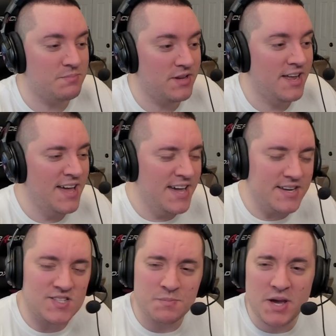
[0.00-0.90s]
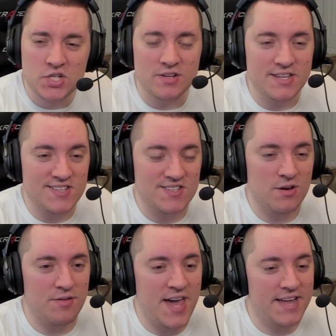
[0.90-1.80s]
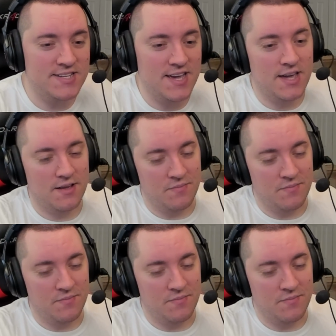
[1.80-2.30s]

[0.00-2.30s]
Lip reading: but especially so that day.